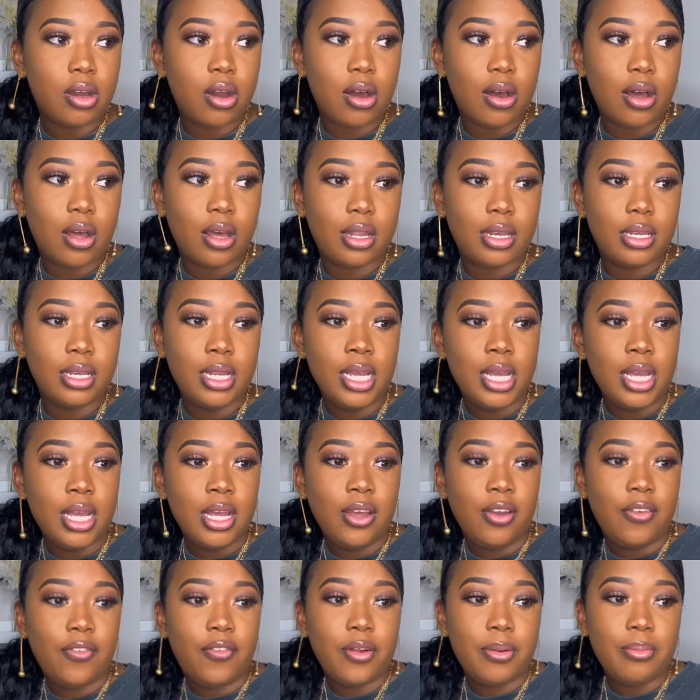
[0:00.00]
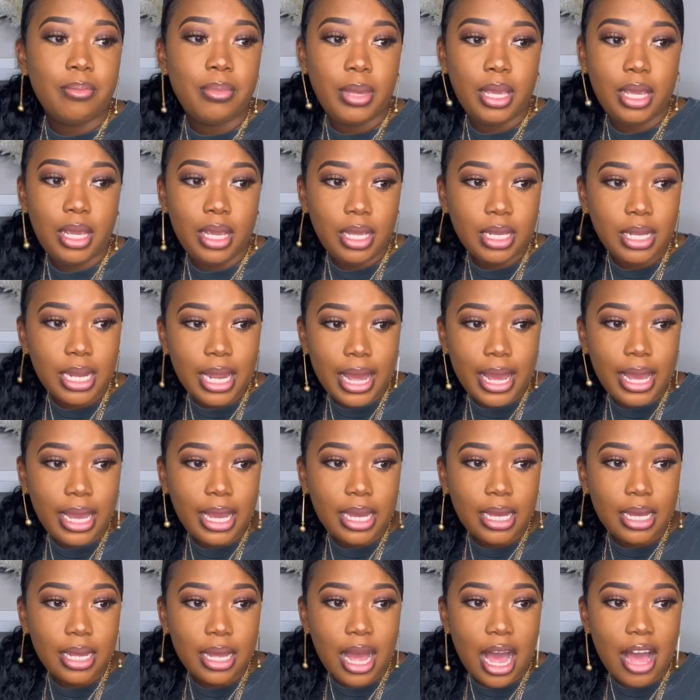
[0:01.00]
on. For me,
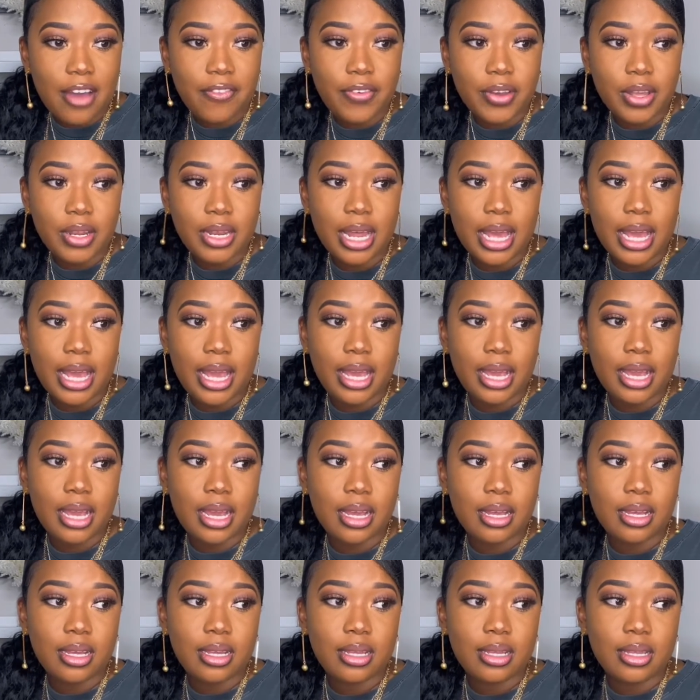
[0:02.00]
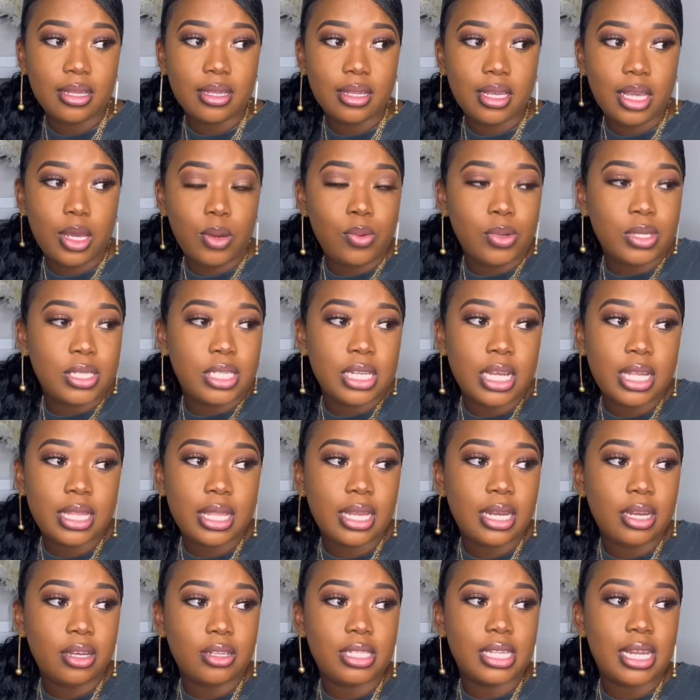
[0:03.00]
like, I felt like it was
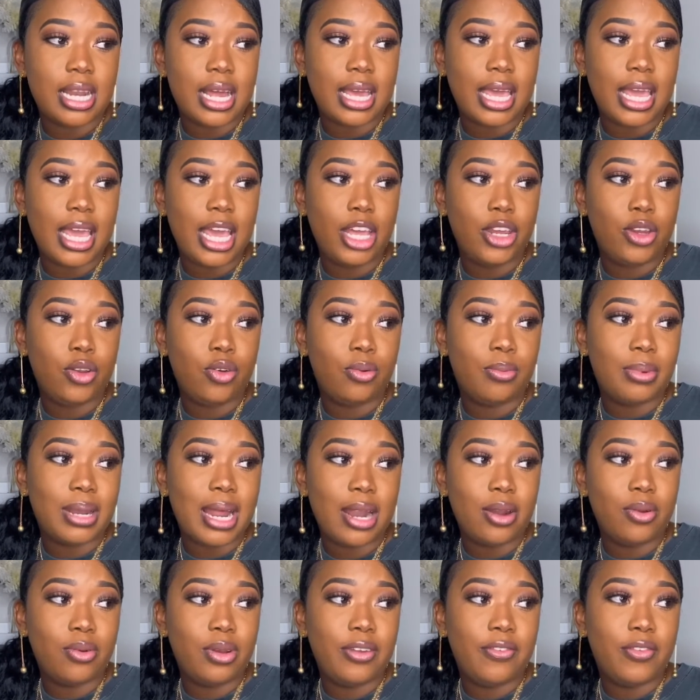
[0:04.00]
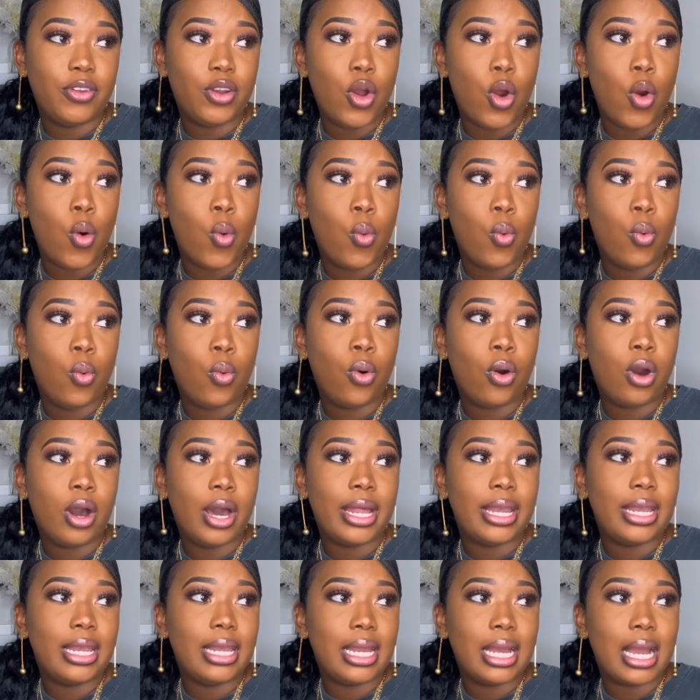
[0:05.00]
nothing else that I can do, but I don't even know
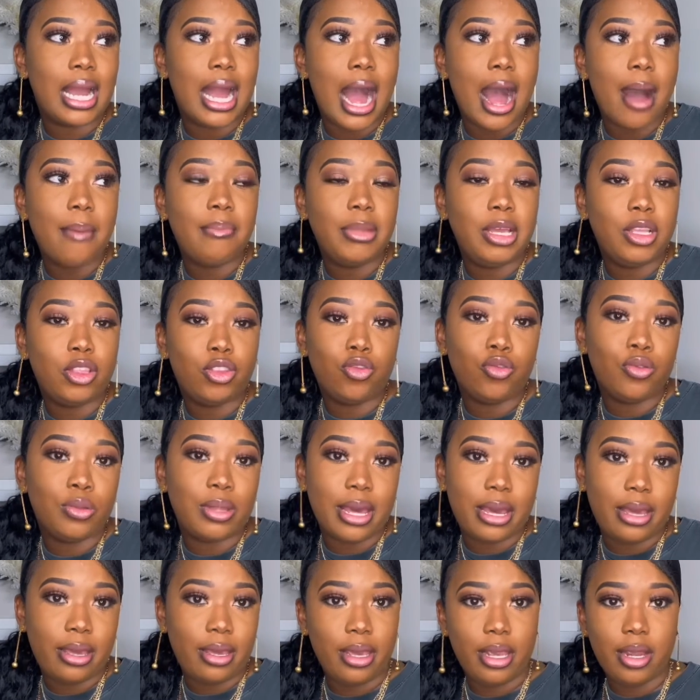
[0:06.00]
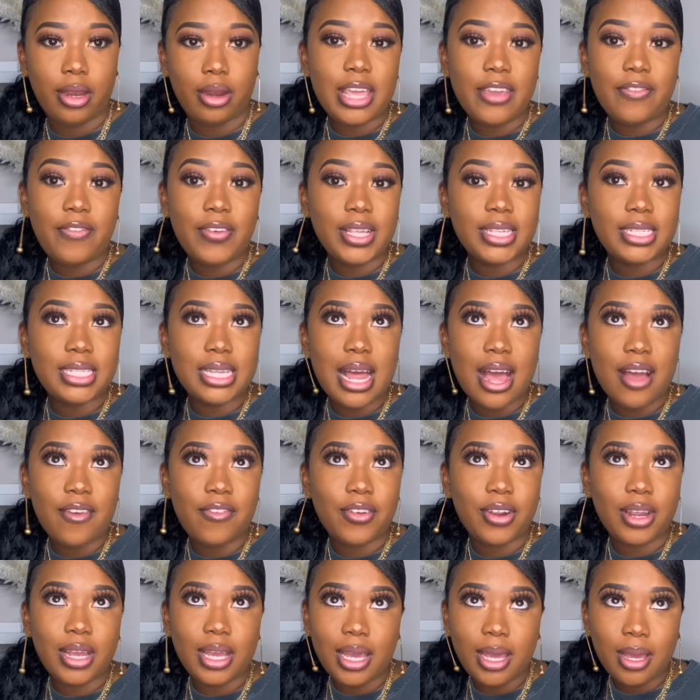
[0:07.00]
what got me through that year. If it's not
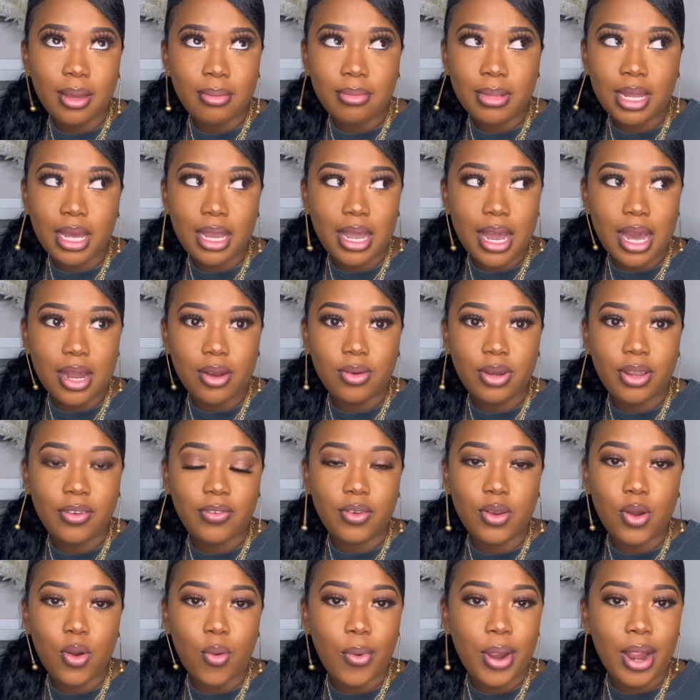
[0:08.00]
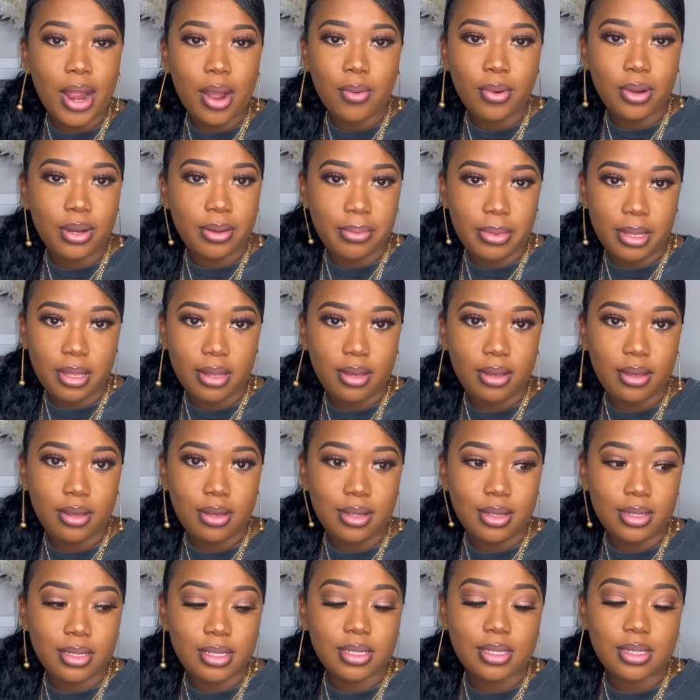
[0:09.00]
for him, like, I don't even know where I would have been,
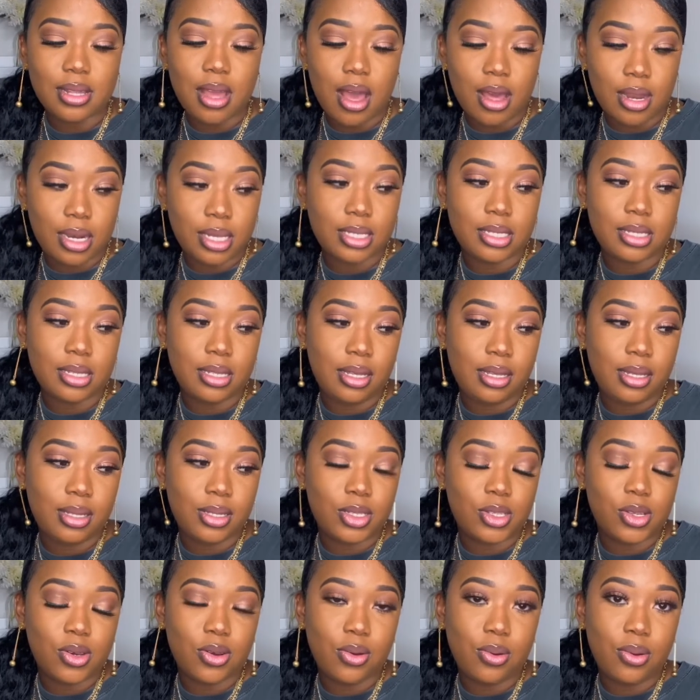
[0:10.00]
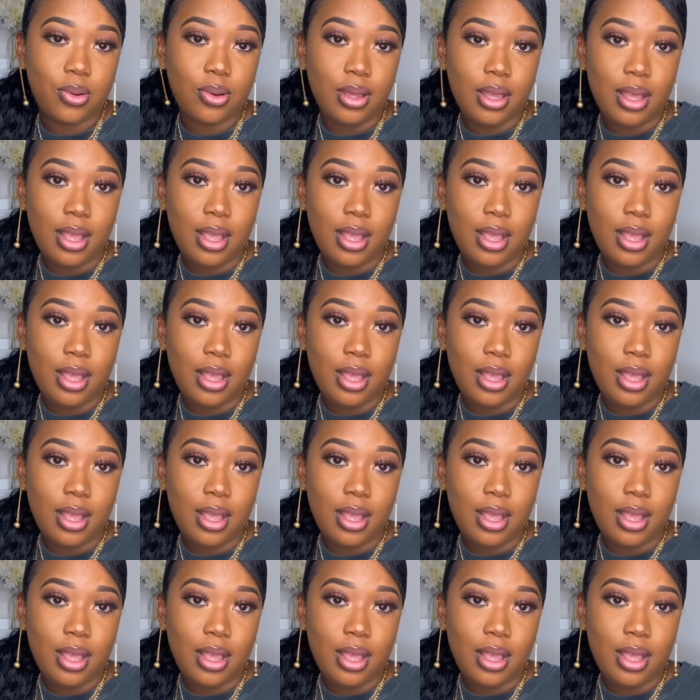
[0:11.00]
honestly. So